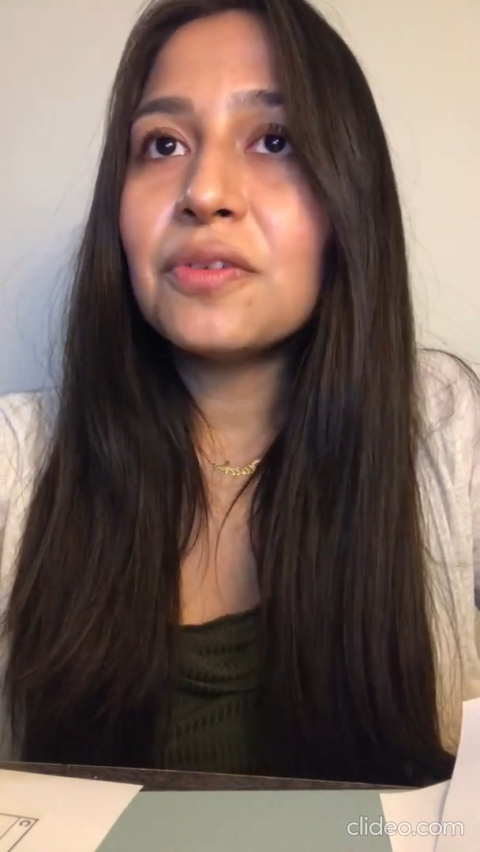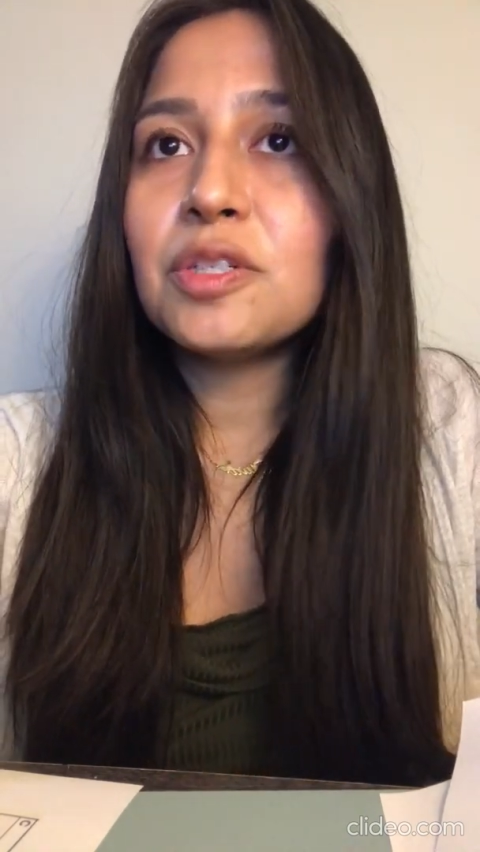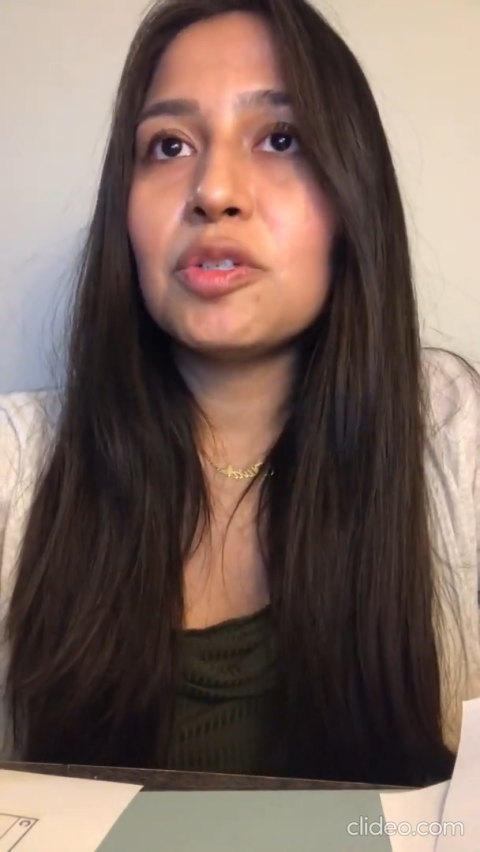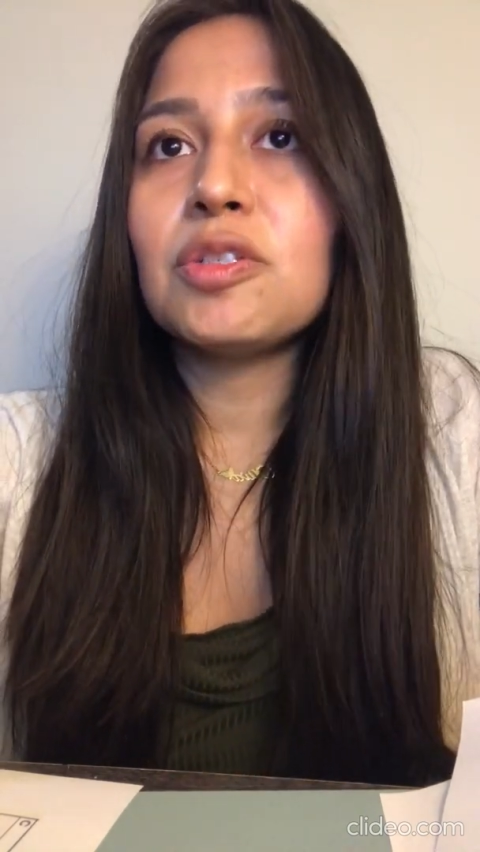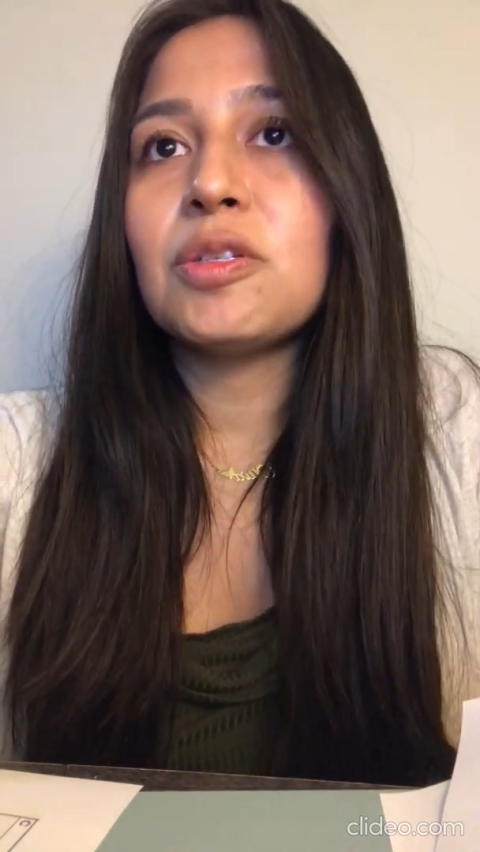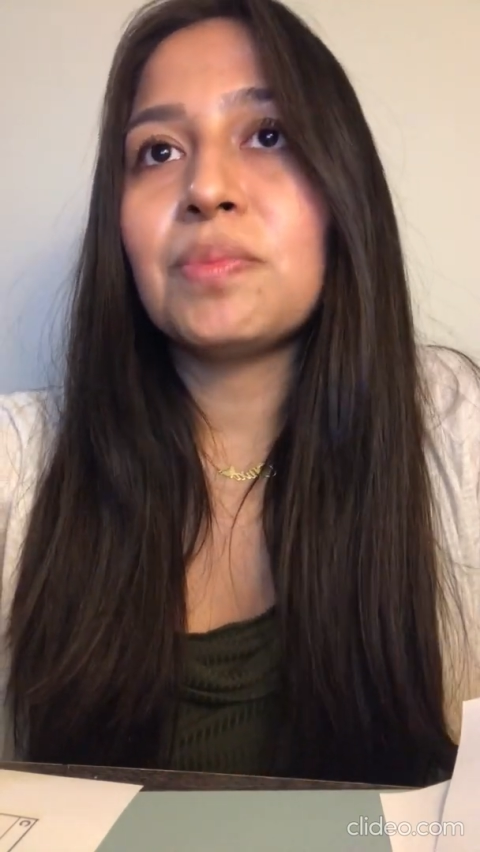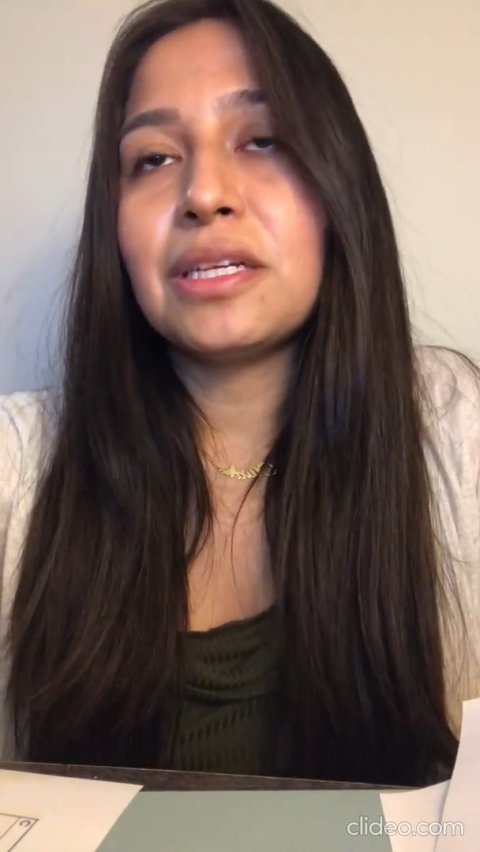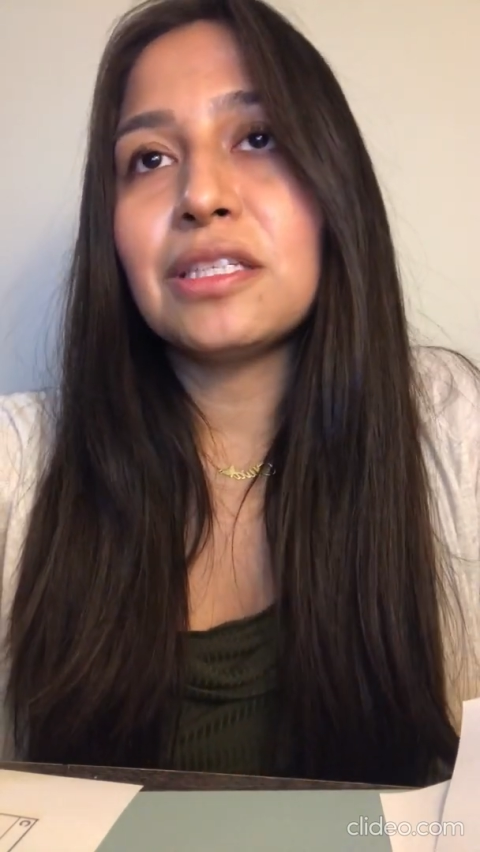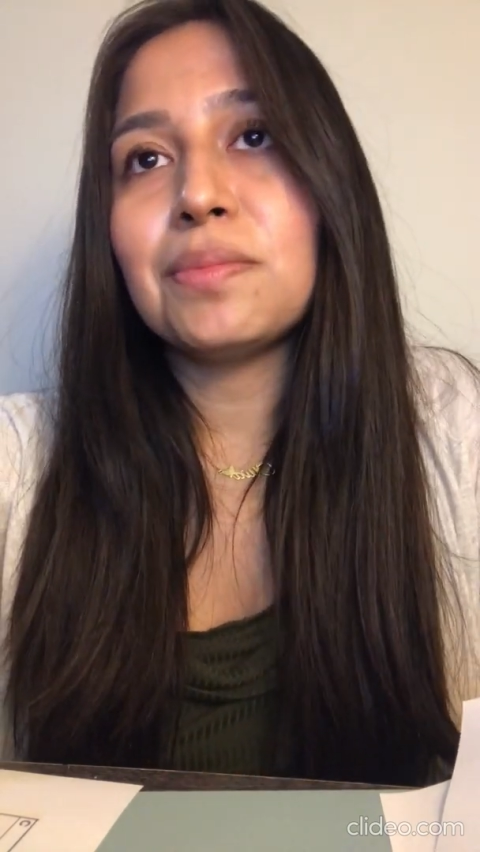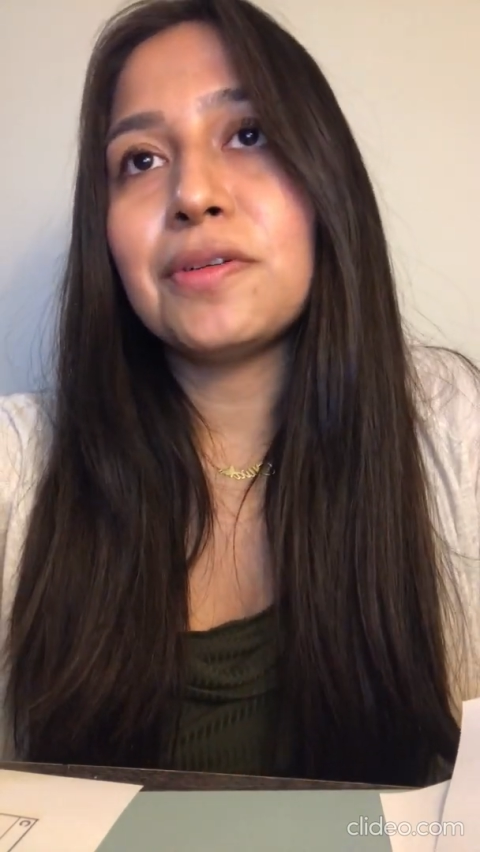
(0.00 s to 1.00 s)
which is
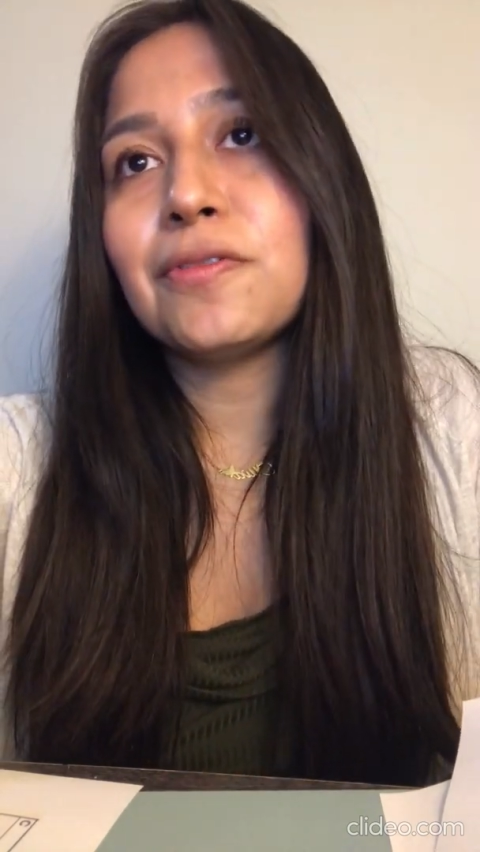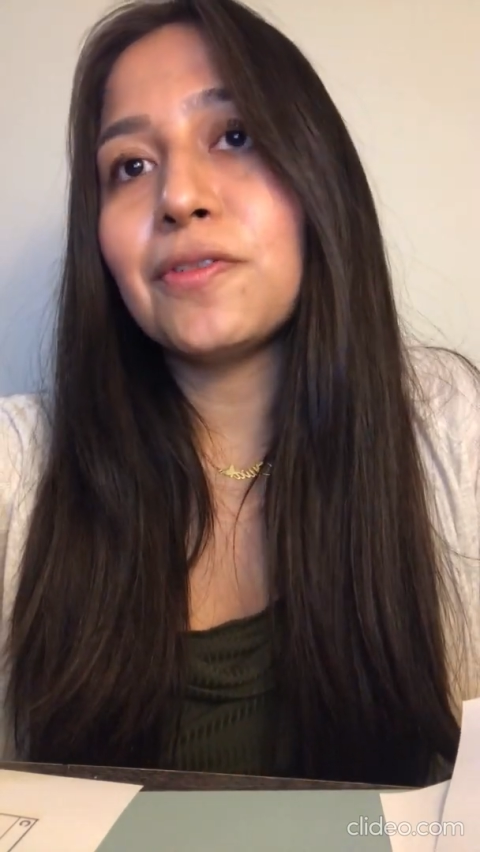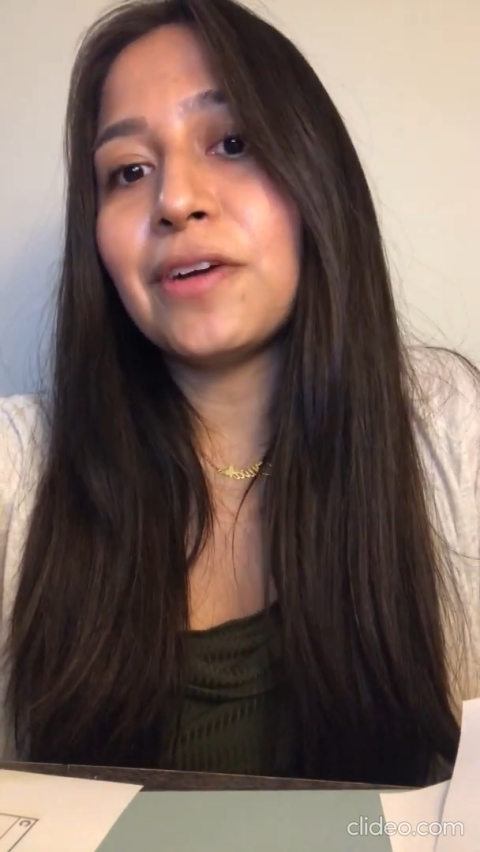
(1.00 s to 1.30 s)
responsible for